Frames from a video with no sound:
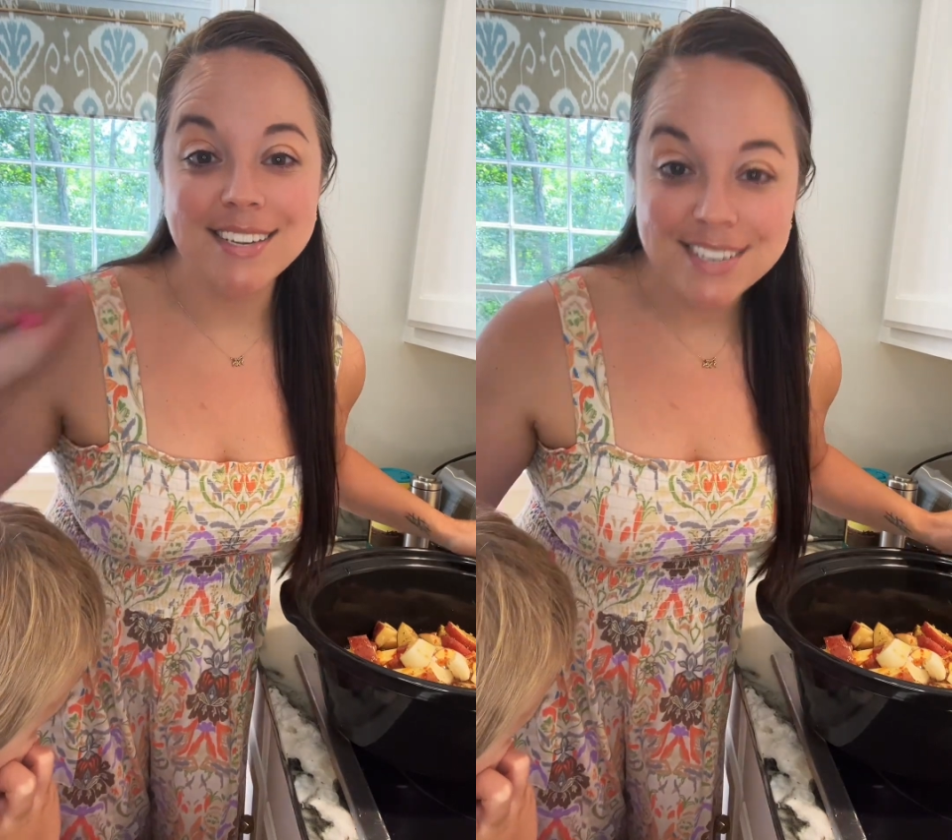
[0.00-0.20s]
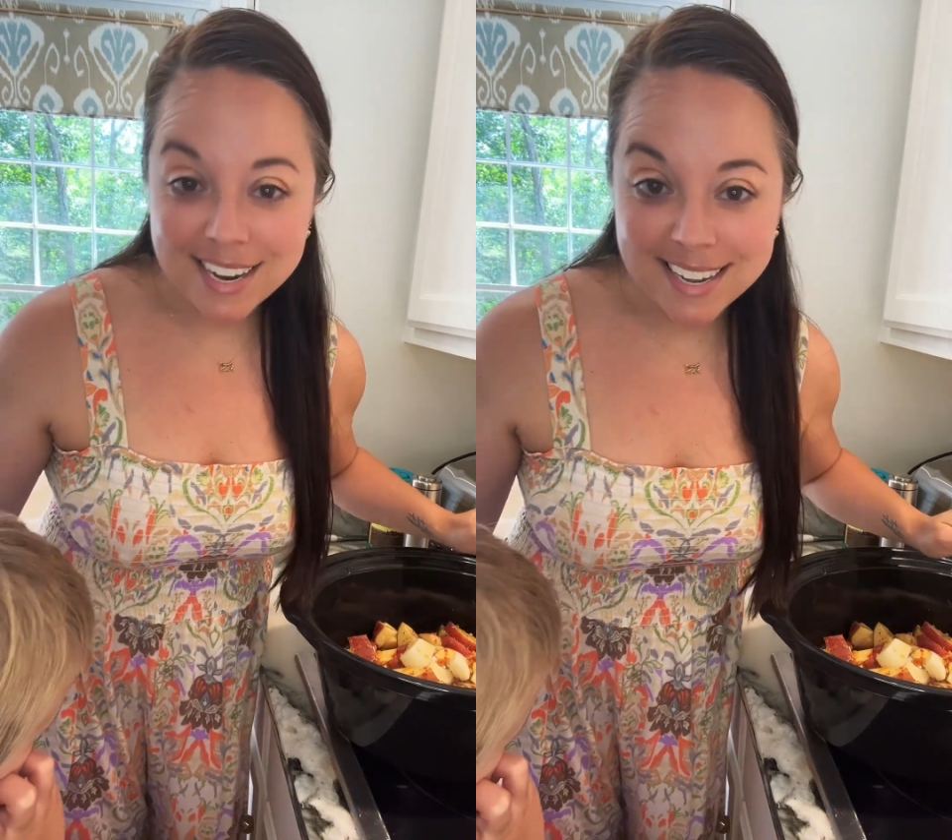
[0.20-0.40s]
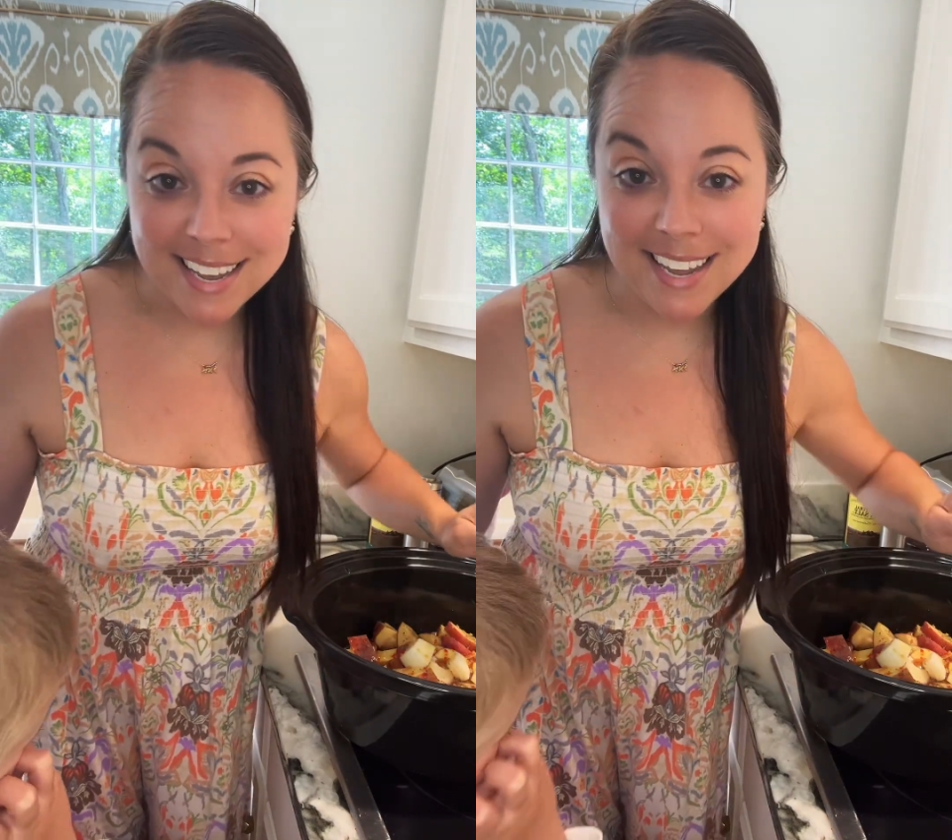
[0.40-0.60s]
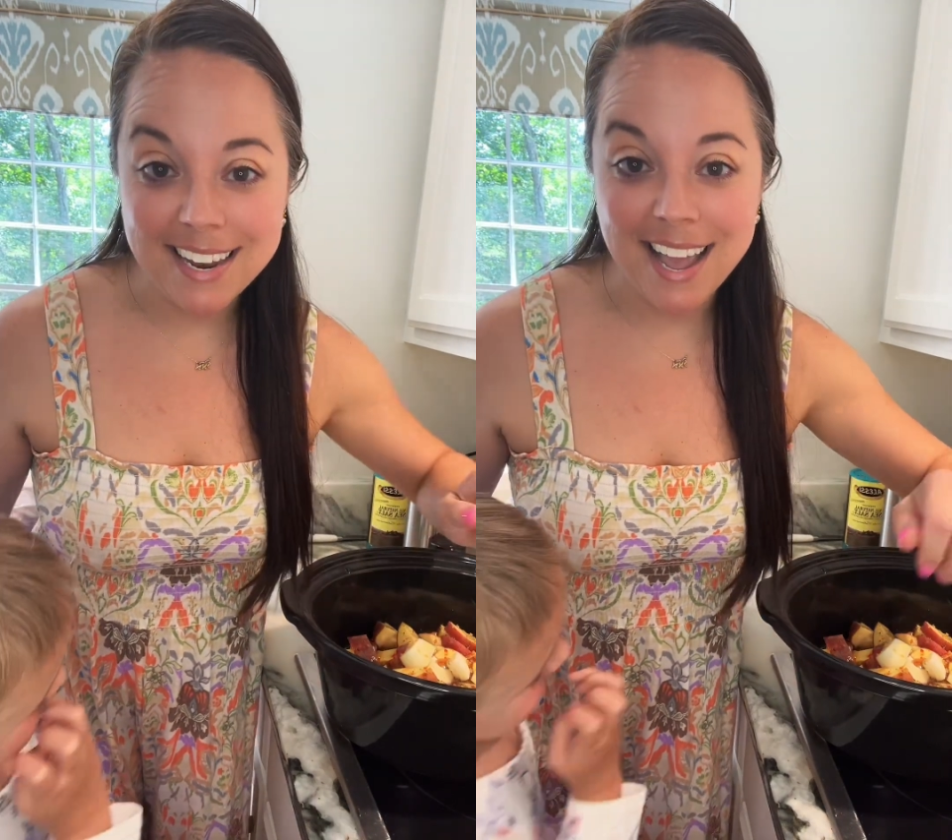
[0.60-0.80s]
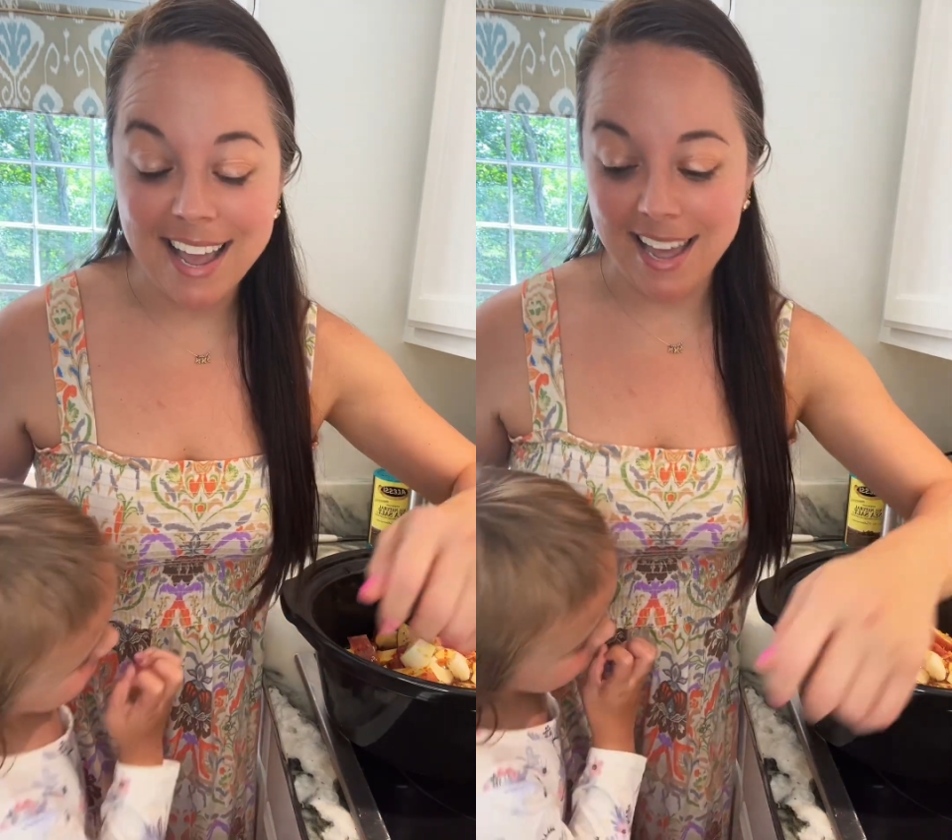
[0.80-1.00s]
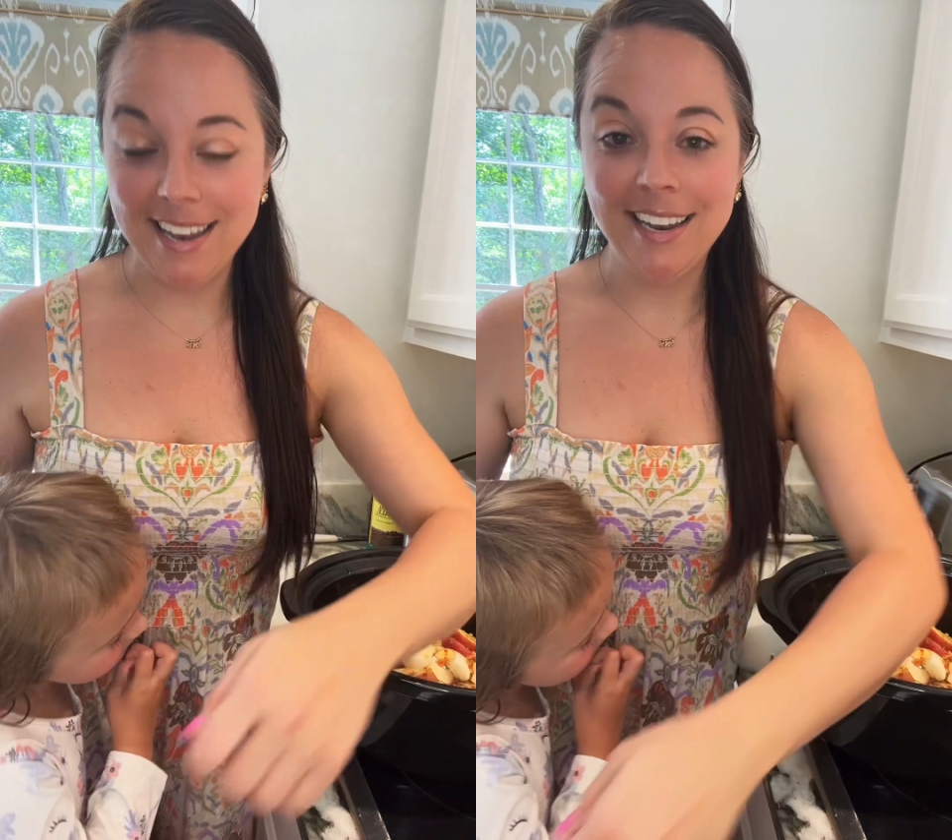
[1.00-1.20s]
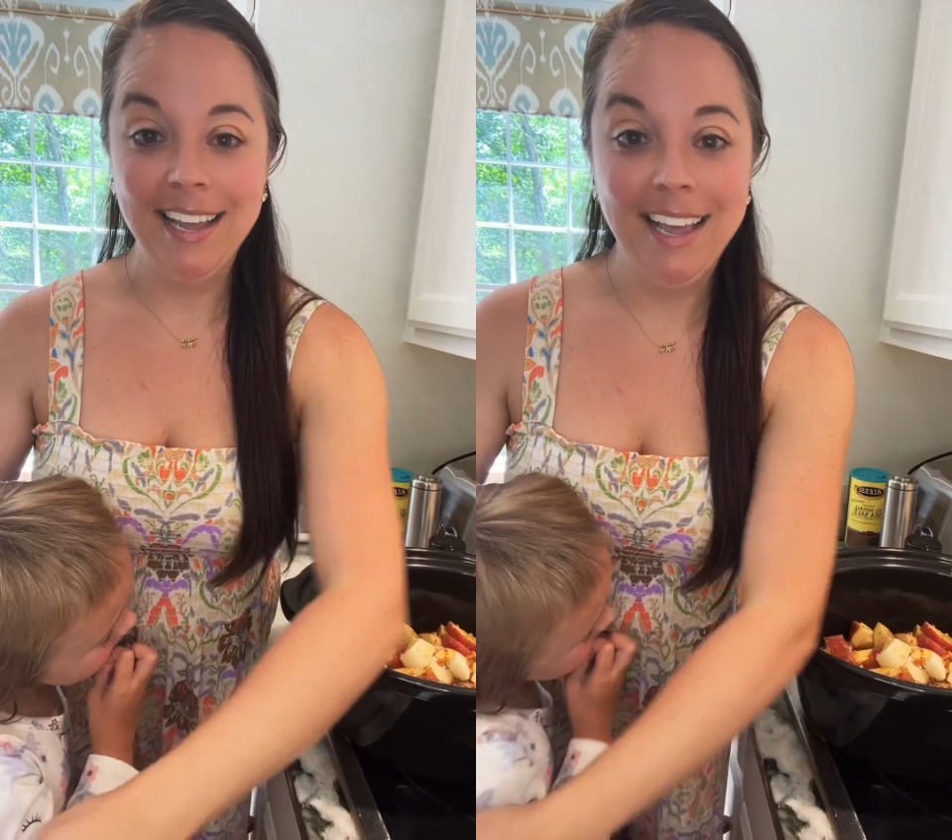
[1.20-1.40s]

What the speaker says: chicken, and